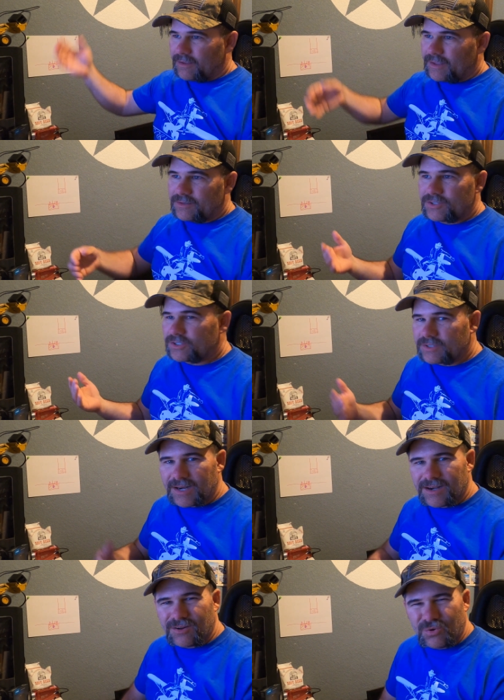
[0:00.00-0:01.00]
it just
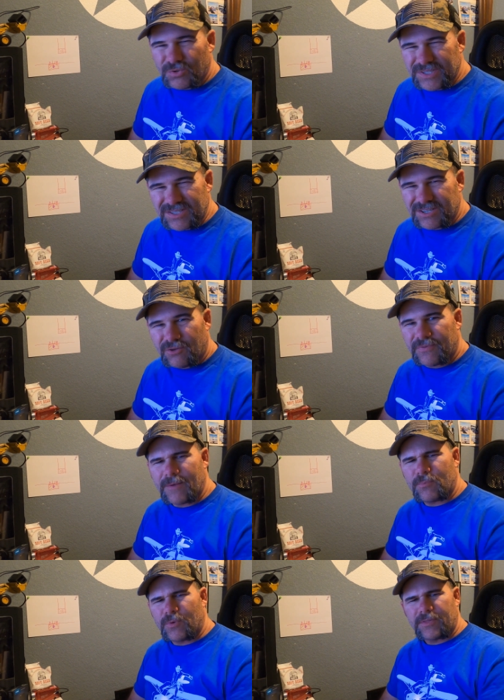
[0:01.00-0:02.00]
kind of holds itself
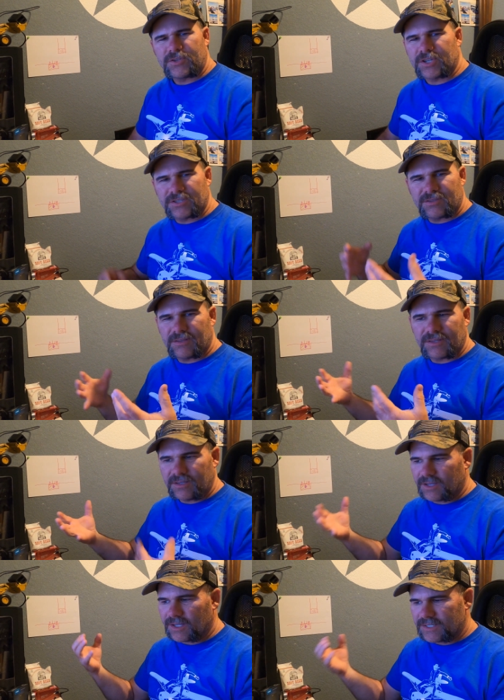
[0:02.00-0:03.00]
up with just
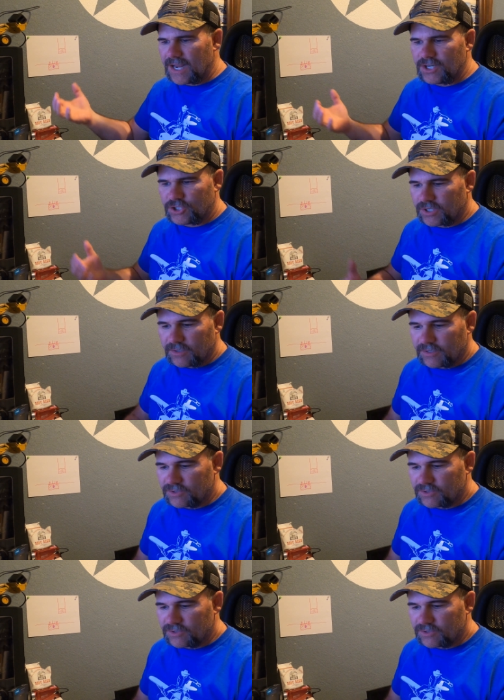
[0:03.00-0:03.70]
the tension.